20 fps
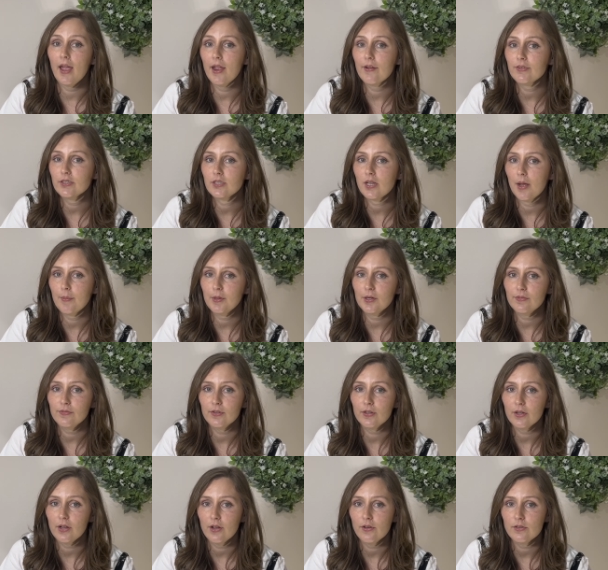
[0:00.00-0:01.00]
every time your
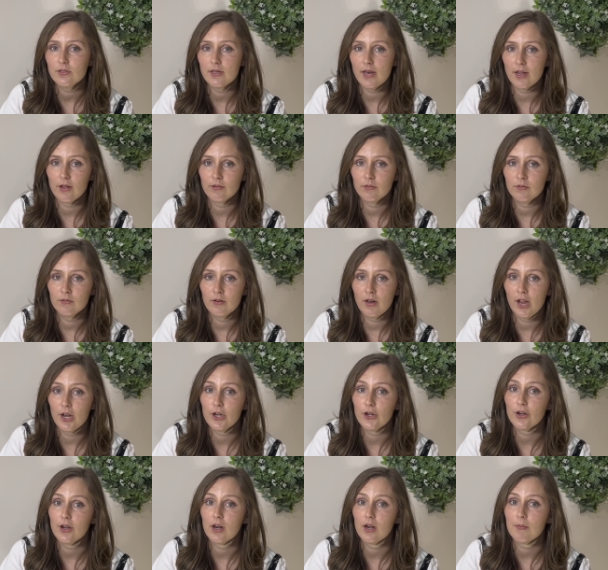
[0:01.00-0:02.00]
foot goes down, and
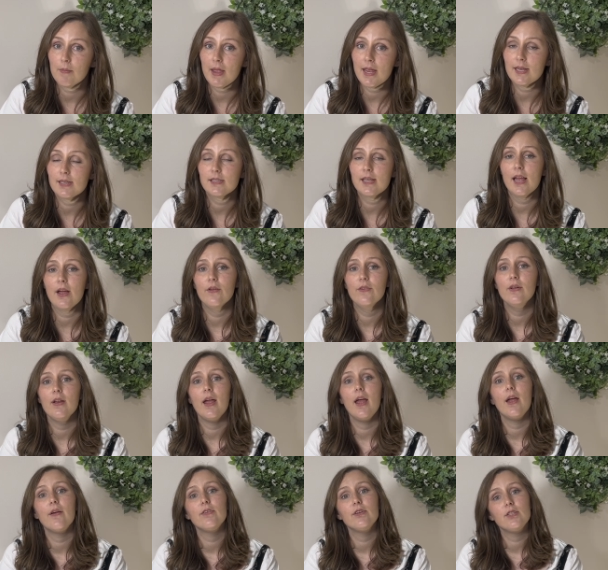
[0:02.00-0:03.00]
you're going to make sound
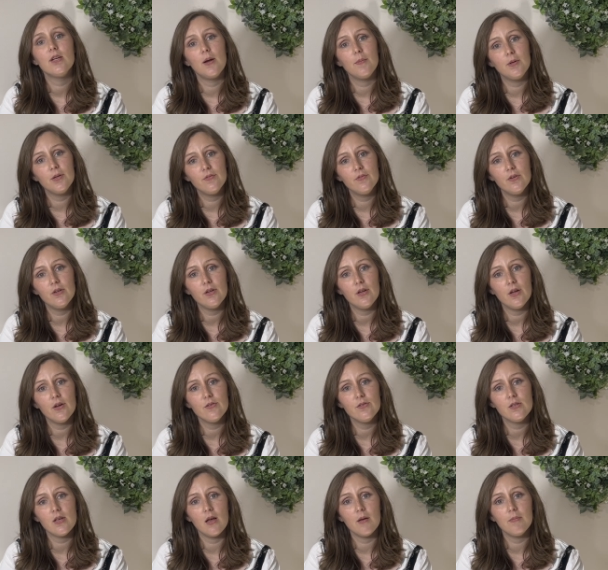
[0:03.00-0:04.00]
every time your foot
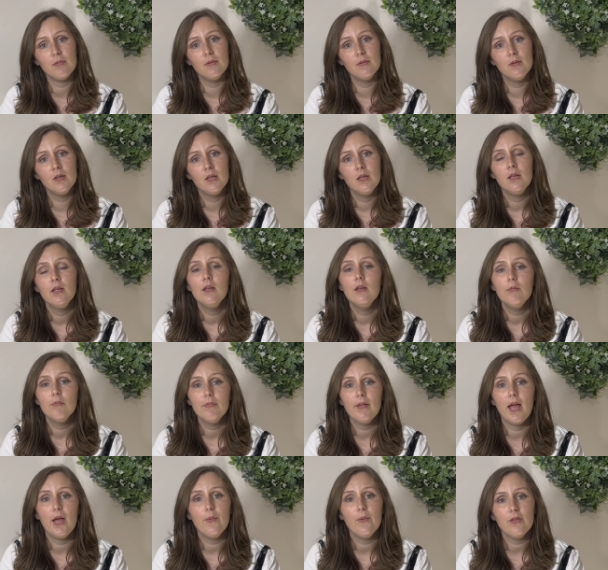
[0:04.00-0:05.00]
goes up.
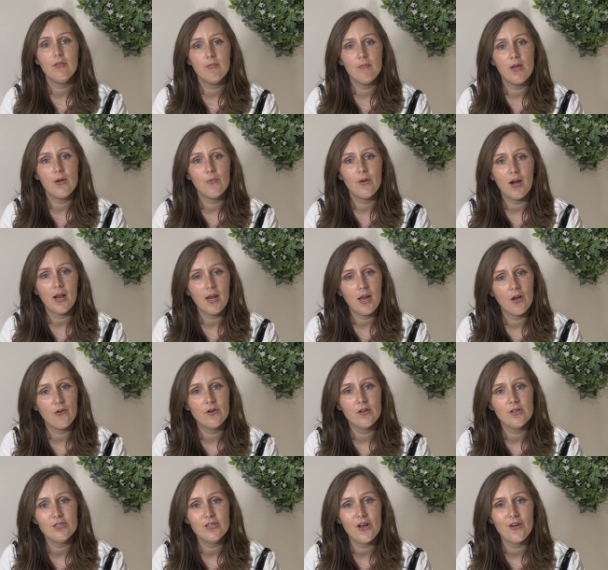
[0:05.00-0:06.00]
Play with me when I count
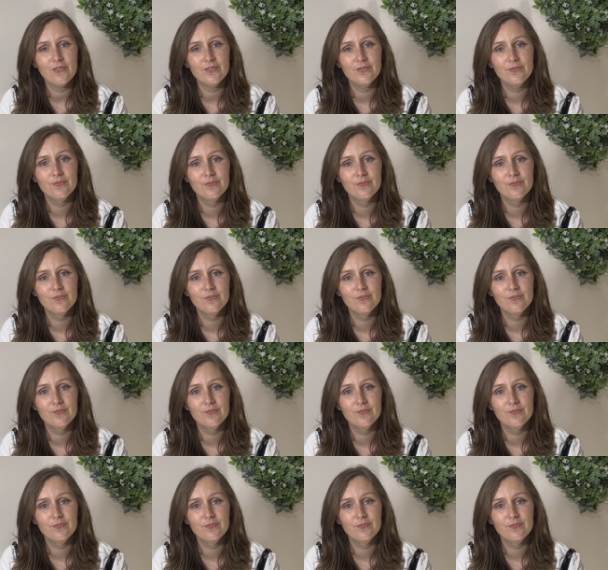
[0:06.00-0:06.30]
us off.